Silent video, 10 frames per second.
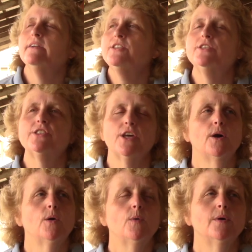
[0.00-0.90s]

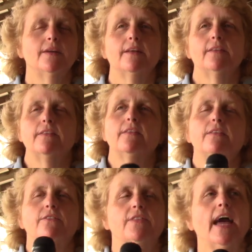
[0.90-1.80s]
So
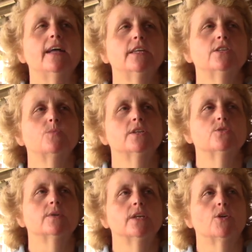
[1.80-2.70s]
that is
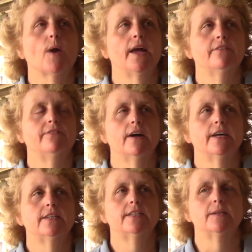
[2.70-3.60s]
what's really
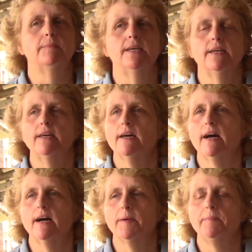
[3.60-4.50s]
gratifying to me.
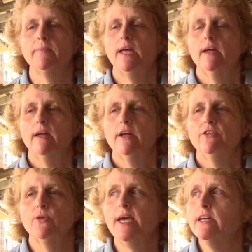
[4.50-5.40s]

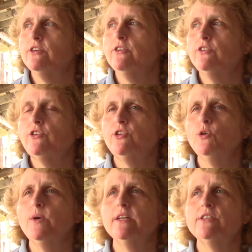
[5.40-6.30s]
So I had
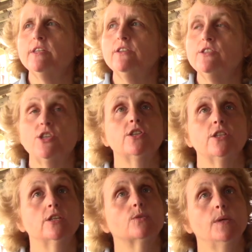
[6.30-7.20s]
2 incidents just
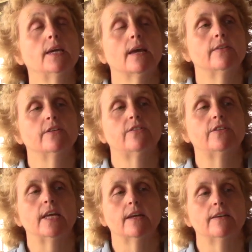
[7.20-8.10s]
this weekend that
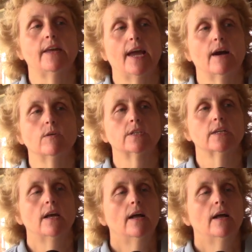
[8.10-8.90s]
stand out.